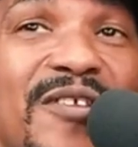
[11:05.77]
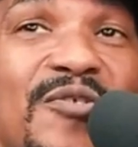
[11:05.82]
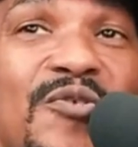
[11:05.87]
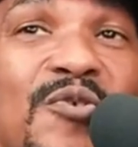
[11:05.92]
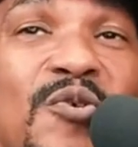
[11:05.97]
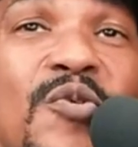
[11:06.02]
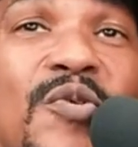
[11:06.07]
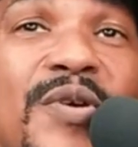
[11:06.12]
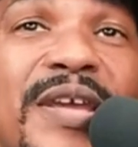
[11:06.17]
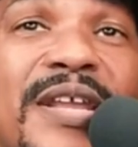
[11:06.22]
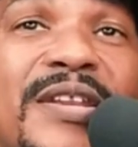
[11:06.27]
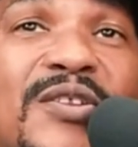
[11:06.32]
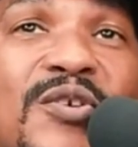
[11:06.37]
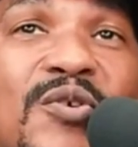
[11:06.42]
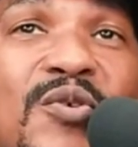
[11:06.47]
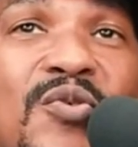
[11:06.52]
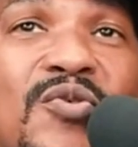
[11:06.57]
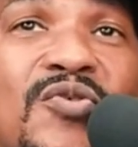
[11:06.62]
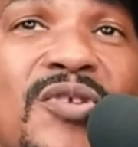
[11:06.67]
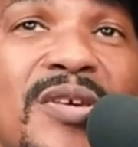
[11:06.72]
You can
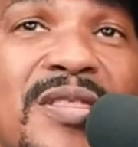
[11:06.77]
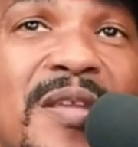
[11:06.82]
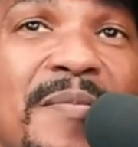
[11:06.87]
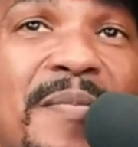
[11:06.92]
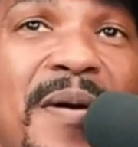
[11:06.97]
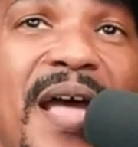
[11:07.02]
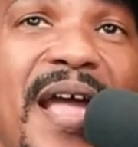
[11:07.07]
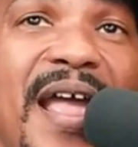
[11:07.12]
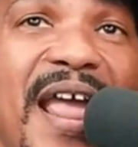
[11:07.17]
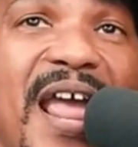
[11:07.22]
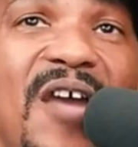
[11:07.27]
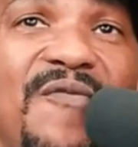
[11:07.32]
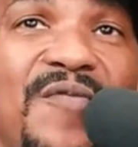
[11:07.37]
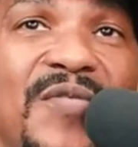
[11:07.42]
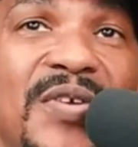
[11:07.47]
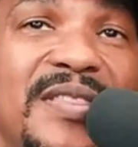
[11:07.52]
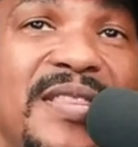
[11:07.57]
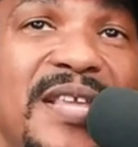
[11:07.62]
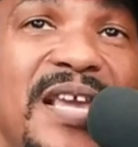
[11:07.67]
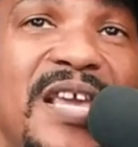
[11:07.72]
do just about
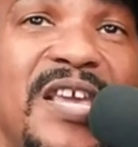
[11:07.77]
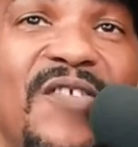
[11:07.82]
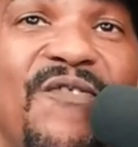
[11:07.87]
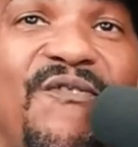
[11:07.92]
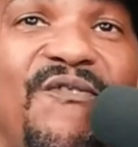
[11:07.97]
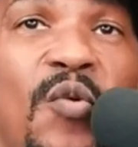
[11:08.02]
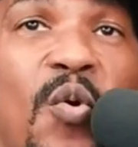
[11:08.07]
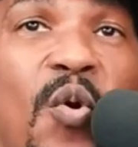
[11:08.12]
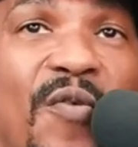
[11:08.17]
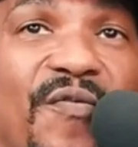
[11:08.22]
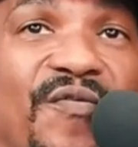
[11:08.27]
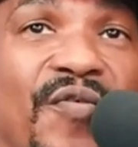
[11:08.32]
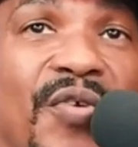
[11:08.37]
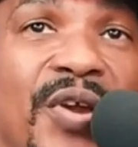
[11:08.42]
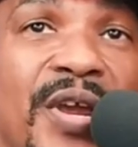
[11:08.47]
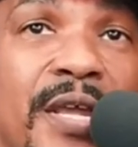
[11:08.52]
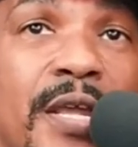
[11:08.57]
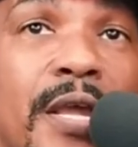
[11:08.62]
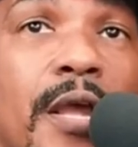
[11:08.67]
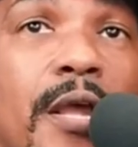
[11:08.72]
everything for
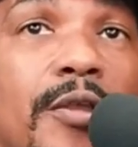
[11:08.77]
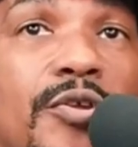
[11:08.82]
free.